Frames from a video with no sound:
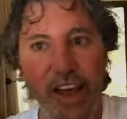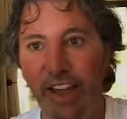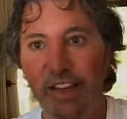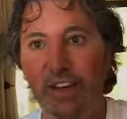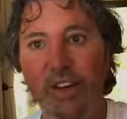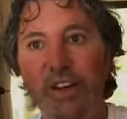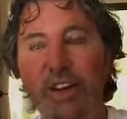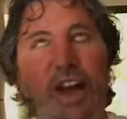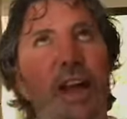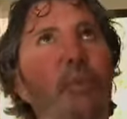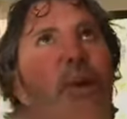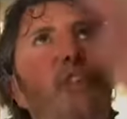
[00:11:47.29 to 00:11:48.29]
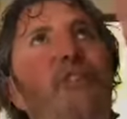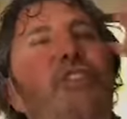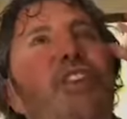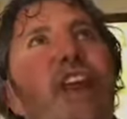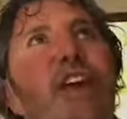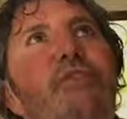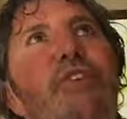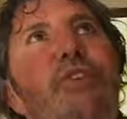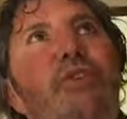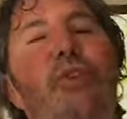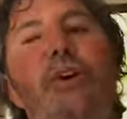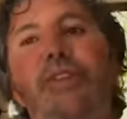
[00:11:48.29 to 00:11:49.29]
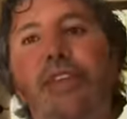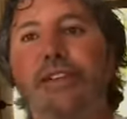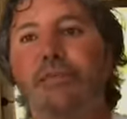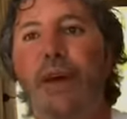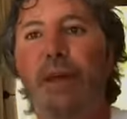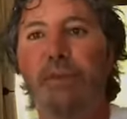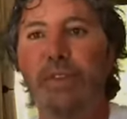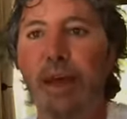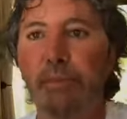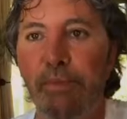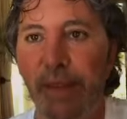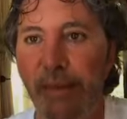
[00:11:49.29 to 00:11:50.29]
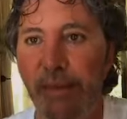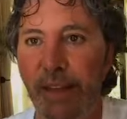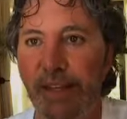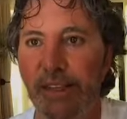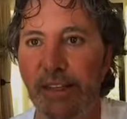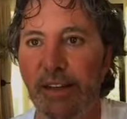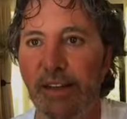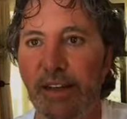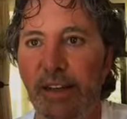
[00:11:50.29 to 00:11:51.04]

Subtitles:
I would have never thought this way without plant medicine.